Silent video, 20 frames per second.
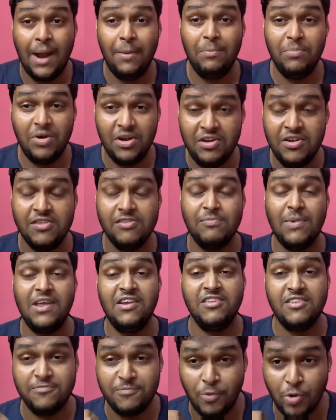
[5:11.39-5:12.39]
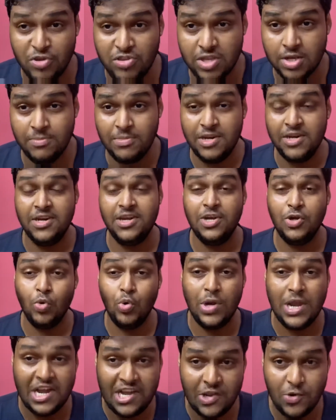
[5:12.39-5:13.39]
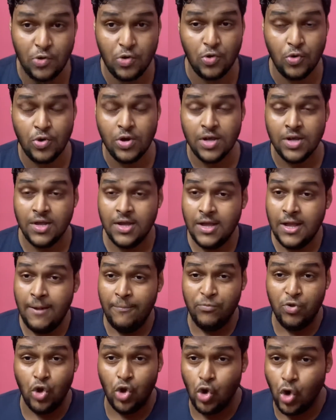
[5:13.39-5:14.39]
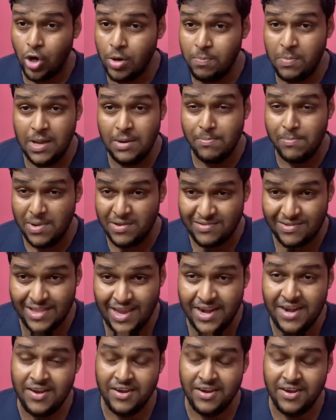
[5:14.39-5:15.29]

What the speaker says: It is my responsibility to let you know you're not being misled.